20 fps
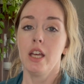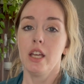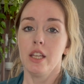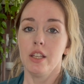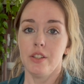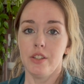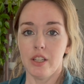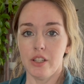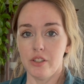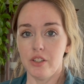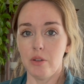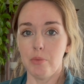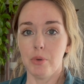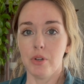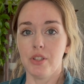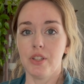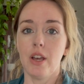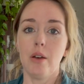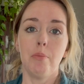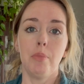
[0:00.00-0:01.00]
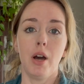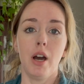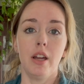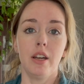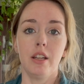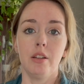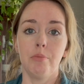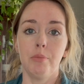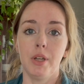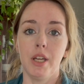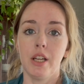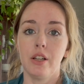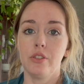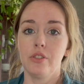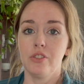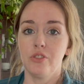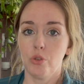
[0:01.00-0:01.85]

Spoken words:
60% potting mix,